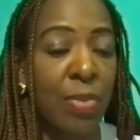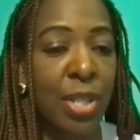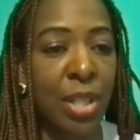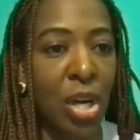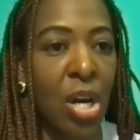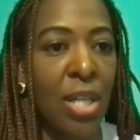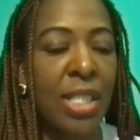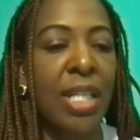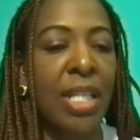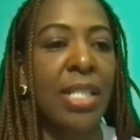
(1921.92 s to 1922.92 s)
jobs on the
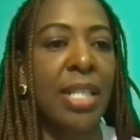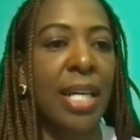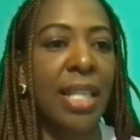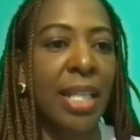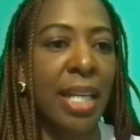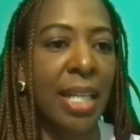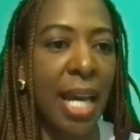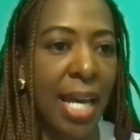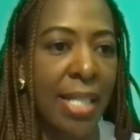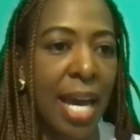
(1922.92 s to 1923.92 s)
continent. And I think that
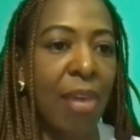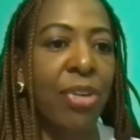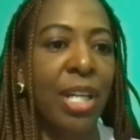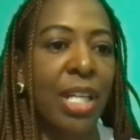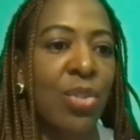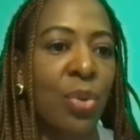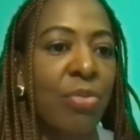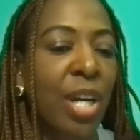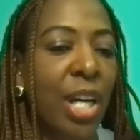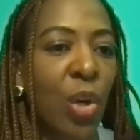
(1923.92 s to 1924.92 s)
as Africans, we're
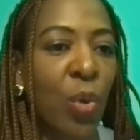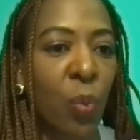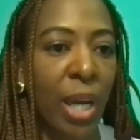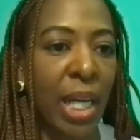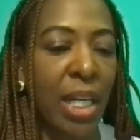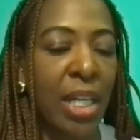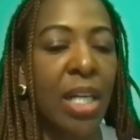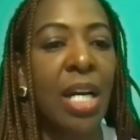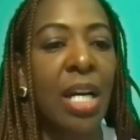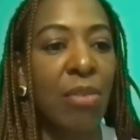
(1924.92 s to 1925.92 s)
very aware
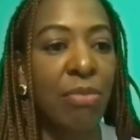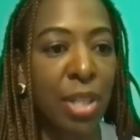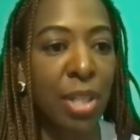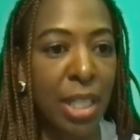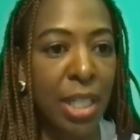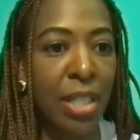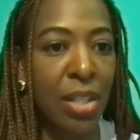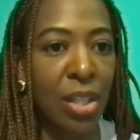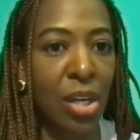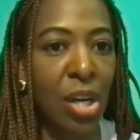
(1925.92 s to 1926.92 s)
of the need
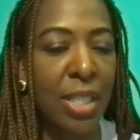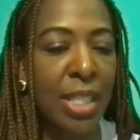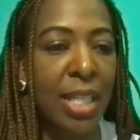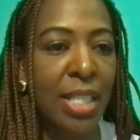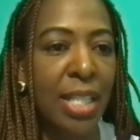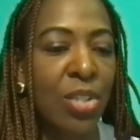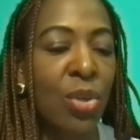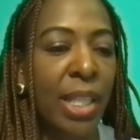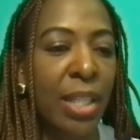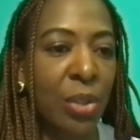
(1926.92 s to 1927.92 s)
on the continent. And so
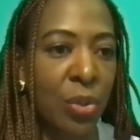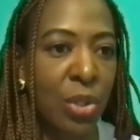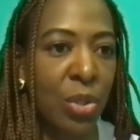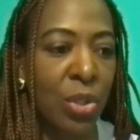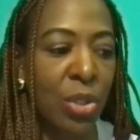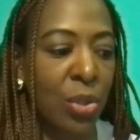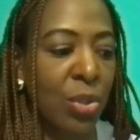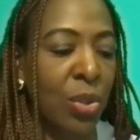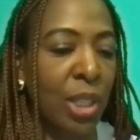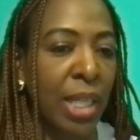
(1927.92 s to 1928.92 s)
I think those two
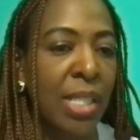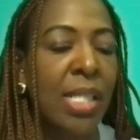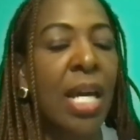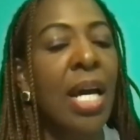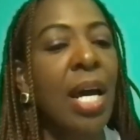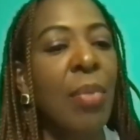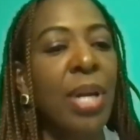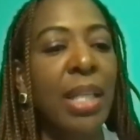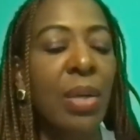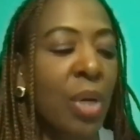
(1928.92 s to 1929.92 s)
things. But
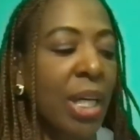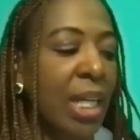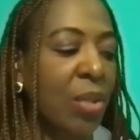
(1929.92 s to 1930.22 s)
I think what can